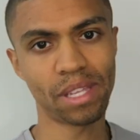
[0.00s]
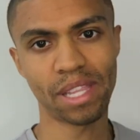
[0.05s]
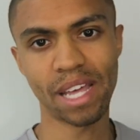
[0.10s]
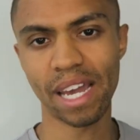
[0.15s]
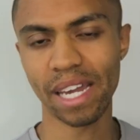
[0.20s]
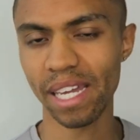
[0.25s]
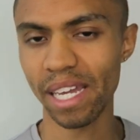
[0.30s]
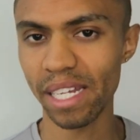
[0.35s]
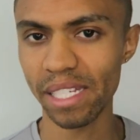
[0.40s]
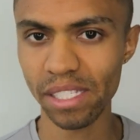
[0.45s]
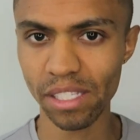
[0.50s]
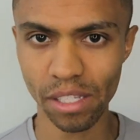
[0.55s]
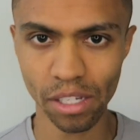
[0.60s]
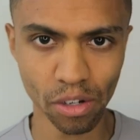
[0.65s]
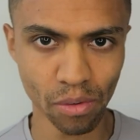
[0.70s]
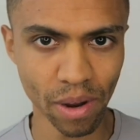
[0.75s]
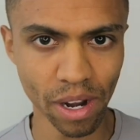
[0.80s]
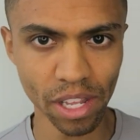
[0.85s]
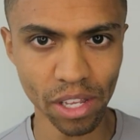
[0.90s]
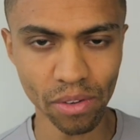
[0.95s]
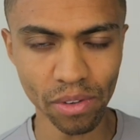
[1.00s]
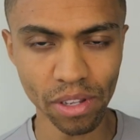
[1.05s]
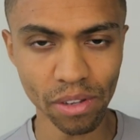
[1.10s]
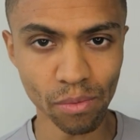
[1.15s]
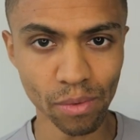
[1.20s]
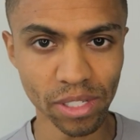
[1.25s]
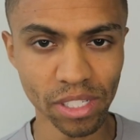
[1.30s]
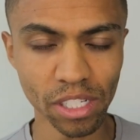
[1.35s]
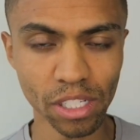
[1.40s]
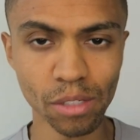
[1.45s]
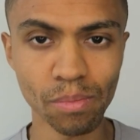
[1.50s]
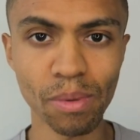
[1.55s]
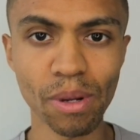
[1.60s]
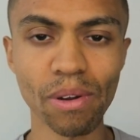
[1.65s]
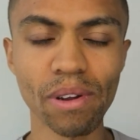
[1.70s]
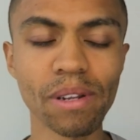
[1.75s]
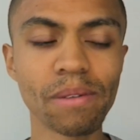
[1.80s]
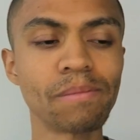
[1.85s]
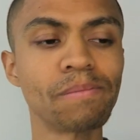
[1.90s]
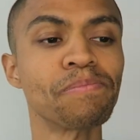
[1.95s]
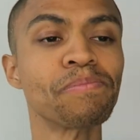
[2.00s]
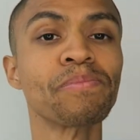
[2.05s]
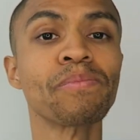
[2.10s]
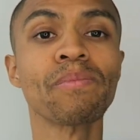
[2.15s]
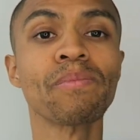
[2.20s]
In that case, the credit union was Experian.